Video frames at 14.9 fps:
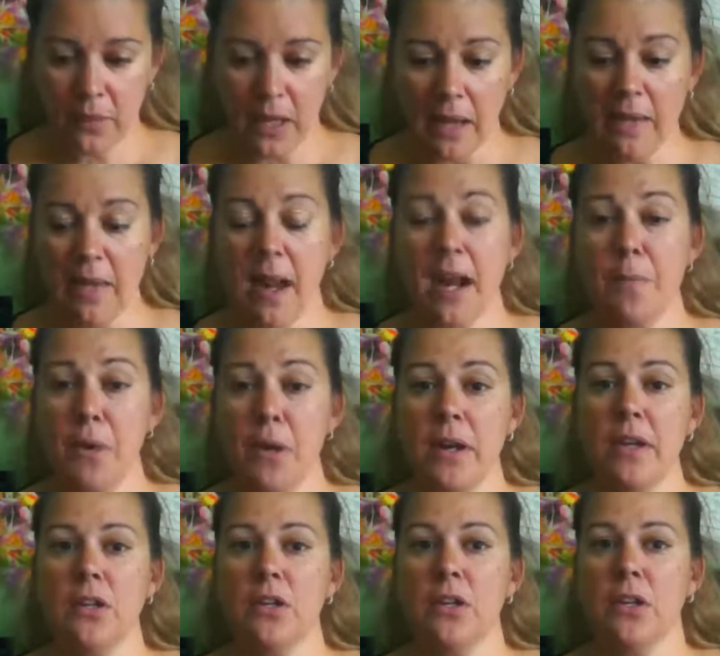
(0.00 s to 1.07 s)
And then I put
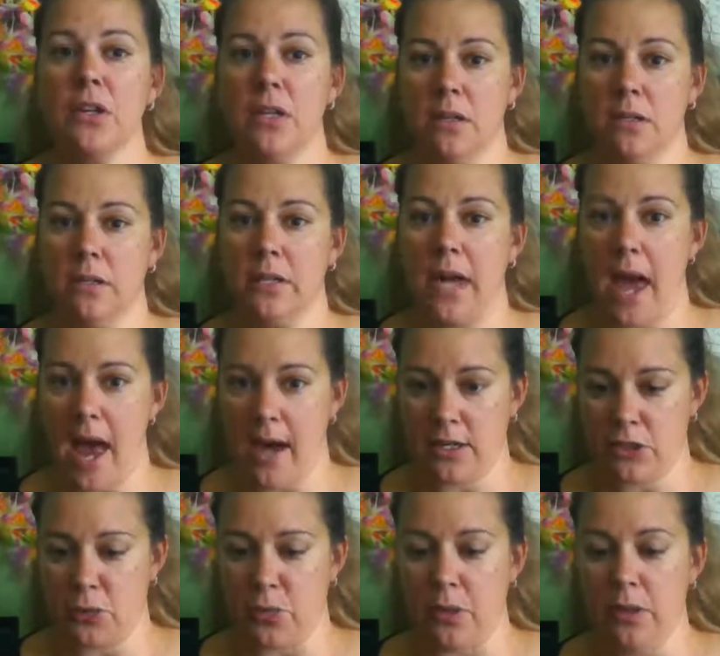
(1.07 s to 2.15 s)
in your yearly
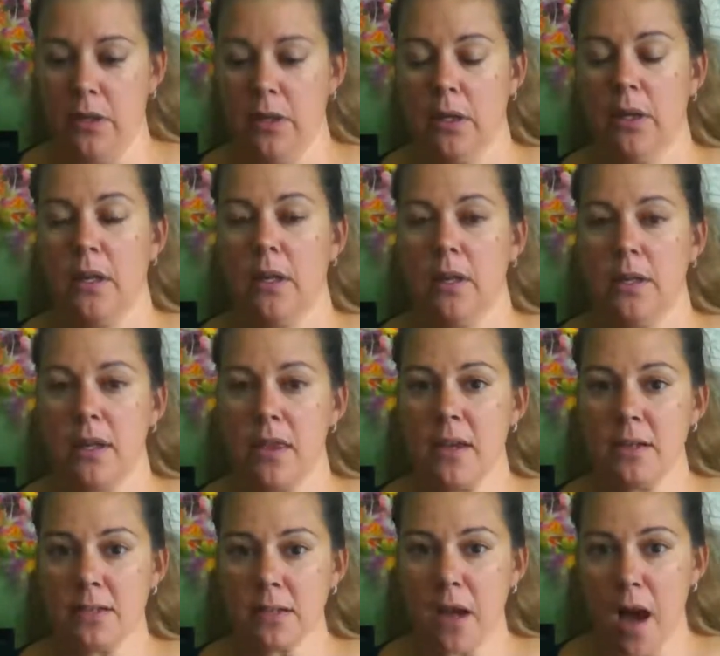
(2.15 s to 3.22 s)
actual. Now
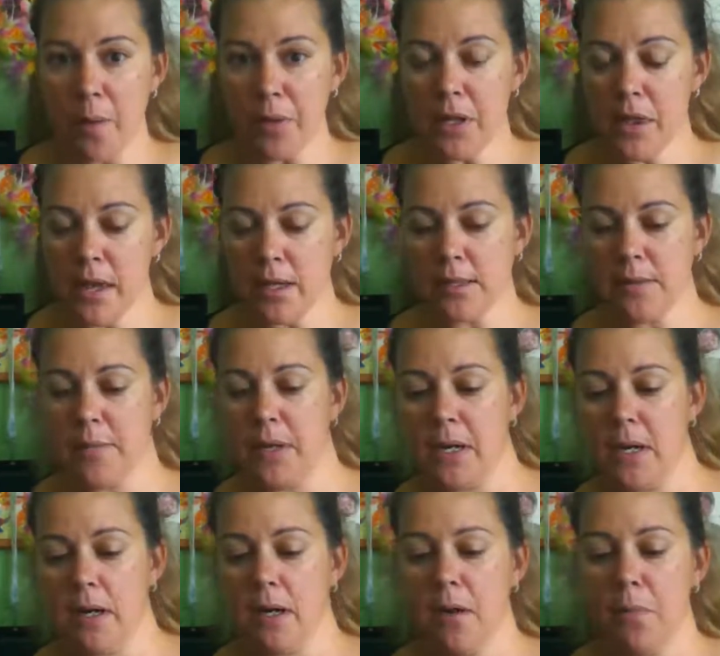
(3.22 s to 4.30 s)
there's a couple of things I'm going
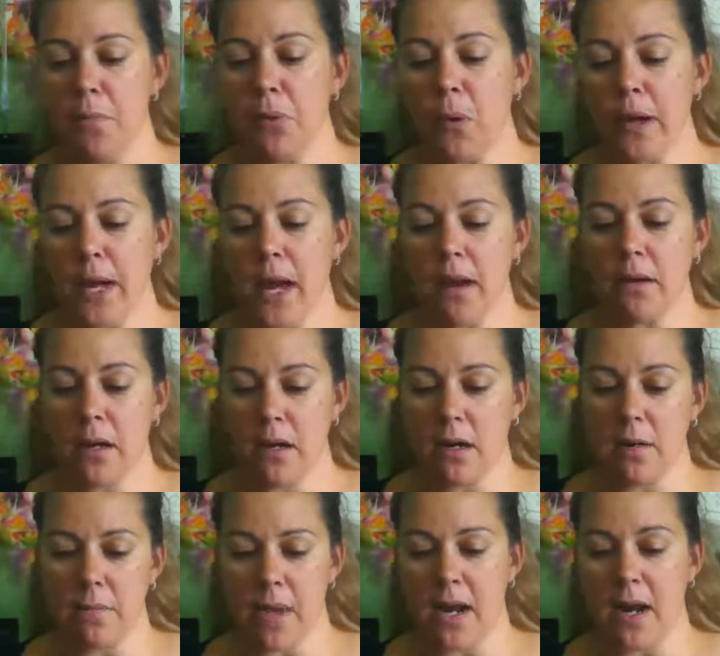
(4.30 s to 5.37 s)
to point out here
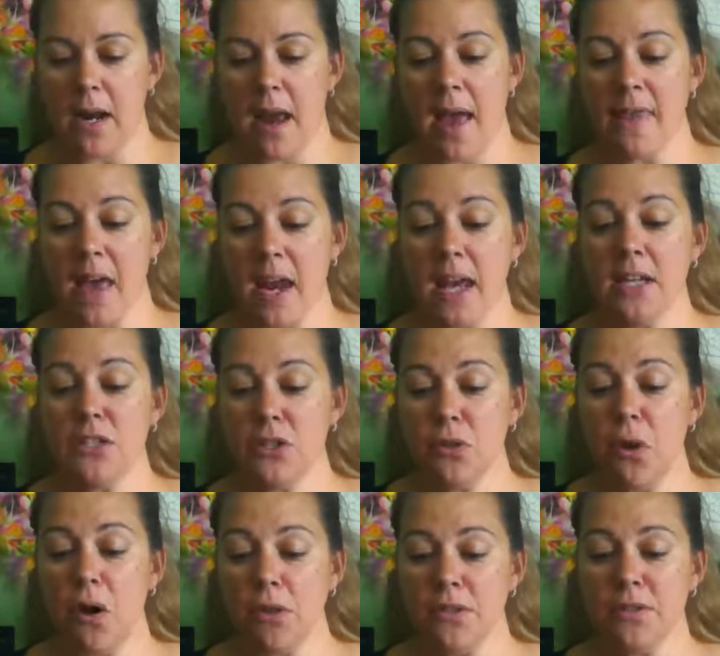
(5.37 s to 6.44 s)
in a minute. And then I
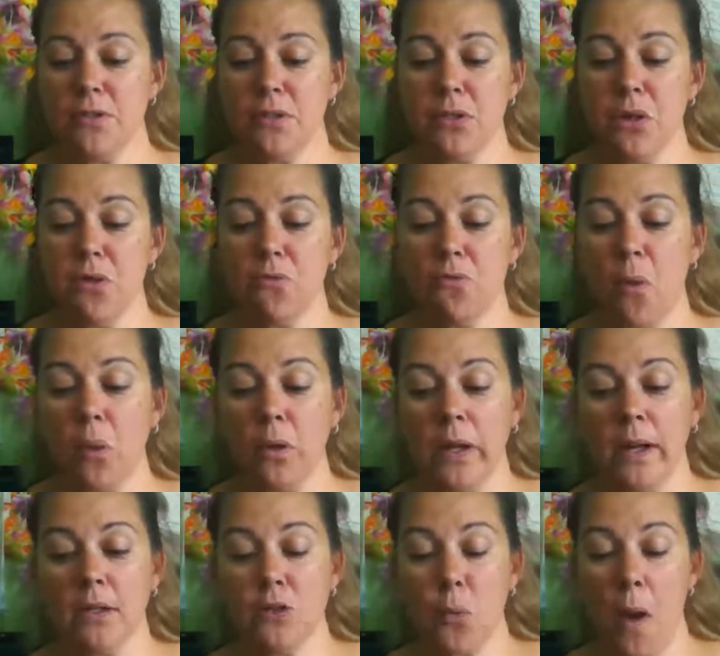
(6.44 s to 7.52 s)
also do your
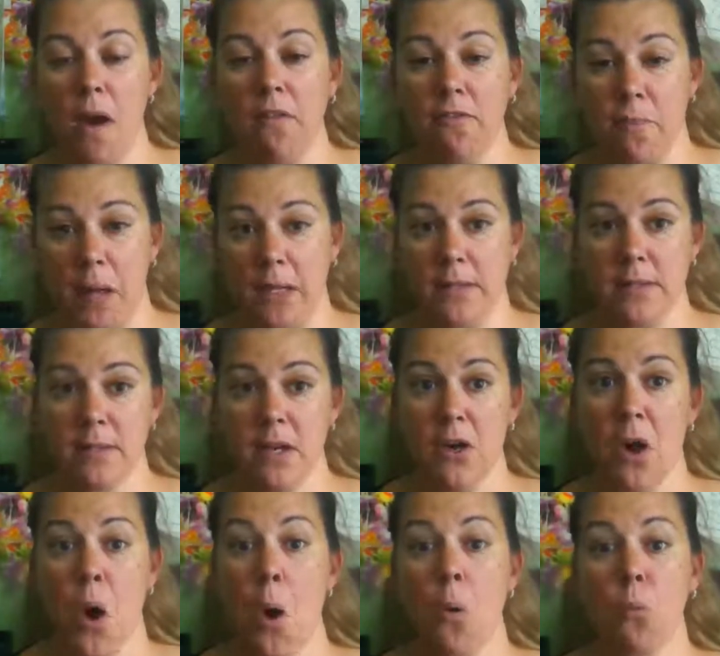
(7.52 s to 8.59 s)
rolling 12 months.
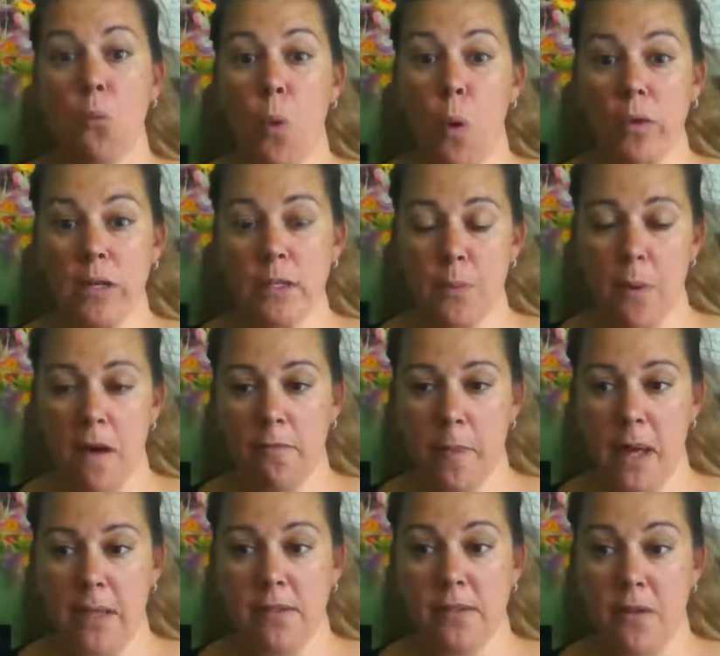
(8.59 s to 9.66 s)
Rolling 12
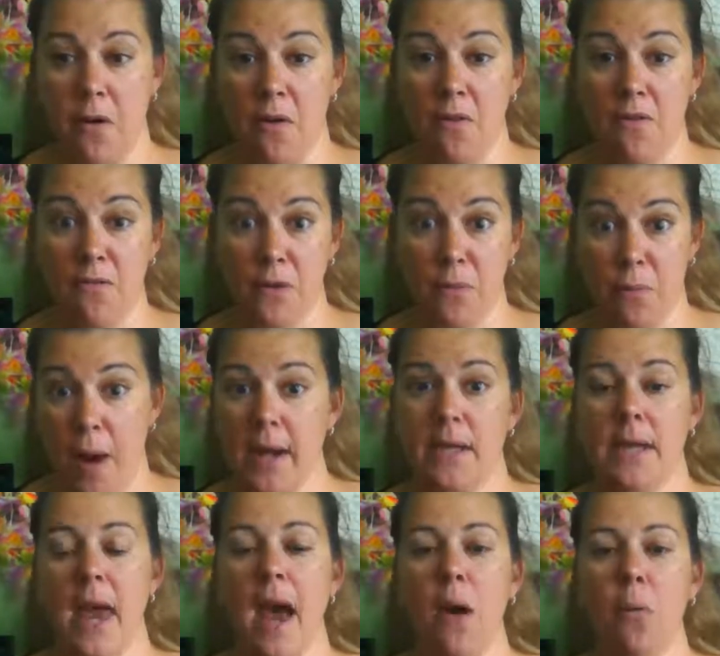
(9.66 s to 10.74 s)
months, so for
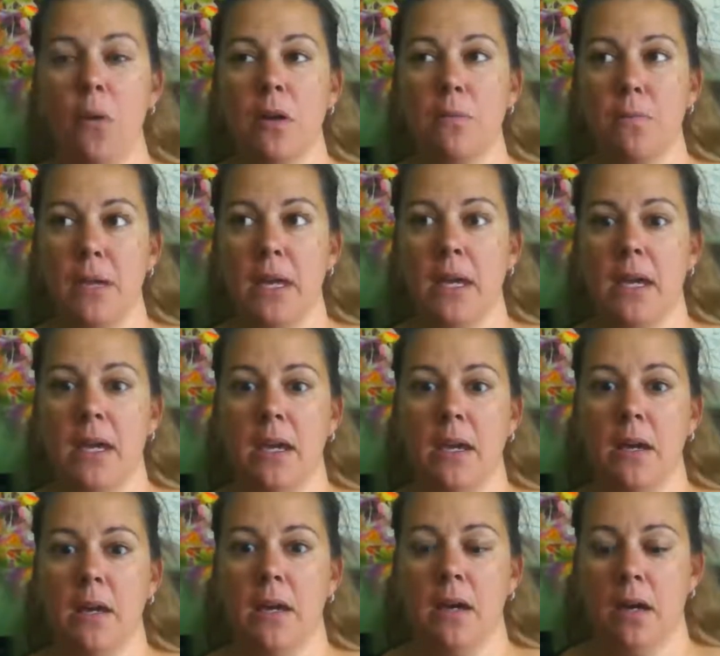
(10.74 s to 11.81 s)
right now would be,
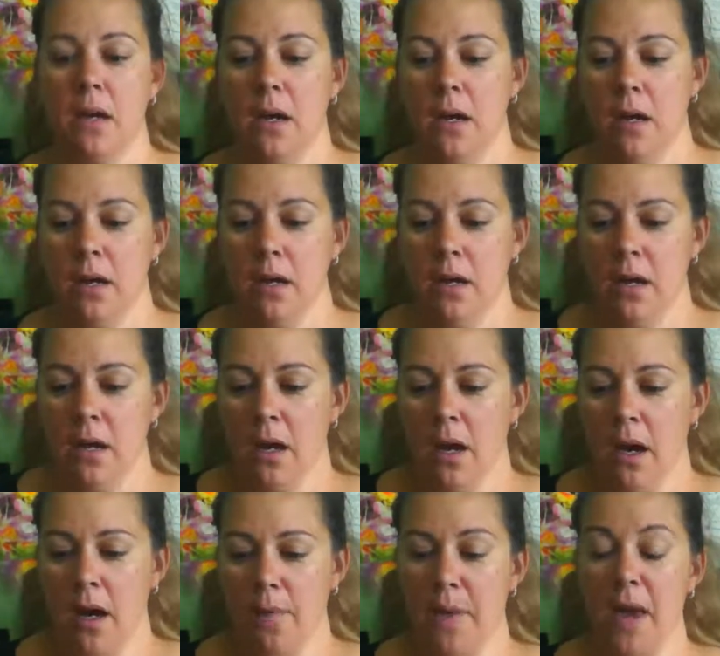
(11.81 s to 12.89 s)

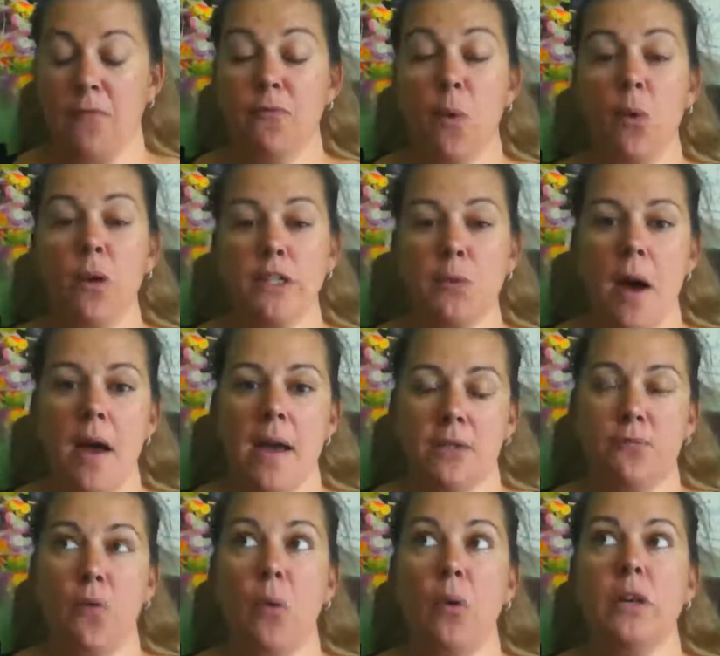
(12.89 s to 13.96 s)
and
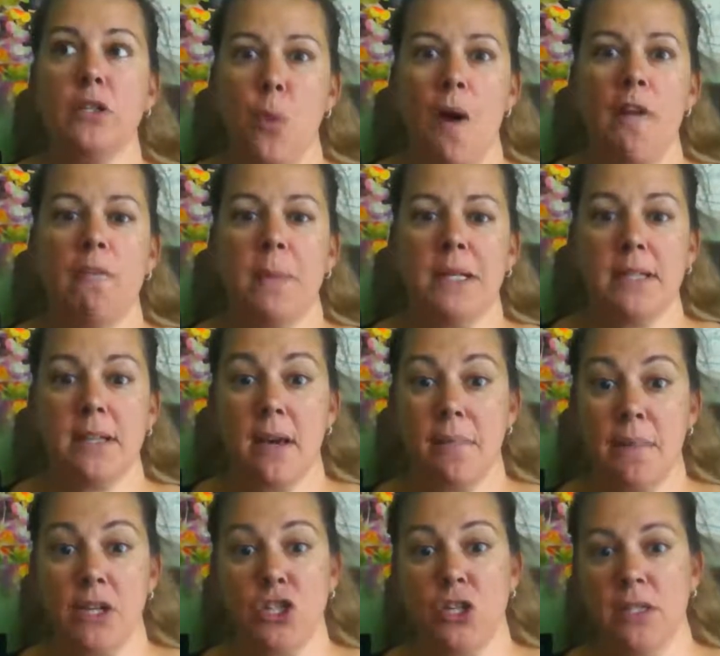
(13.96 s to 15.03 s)
it's rolling 12 months
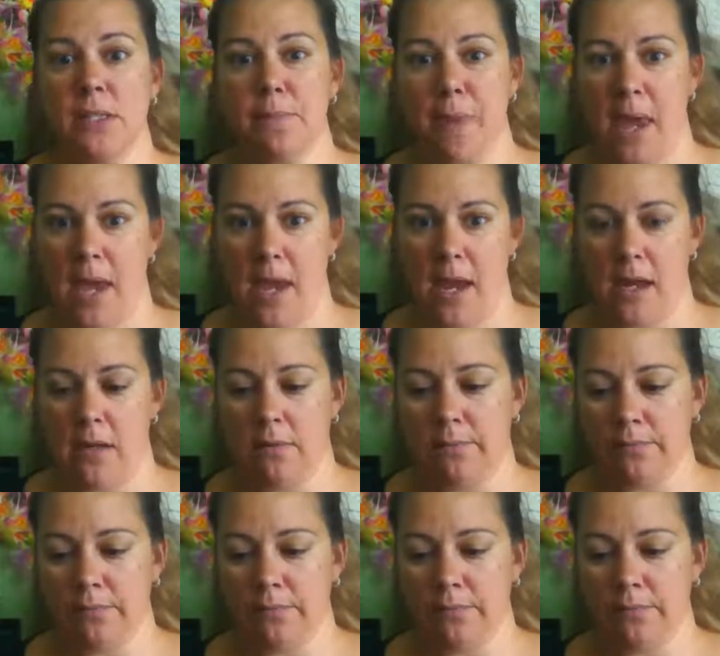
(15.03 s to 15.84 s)
commissions paid.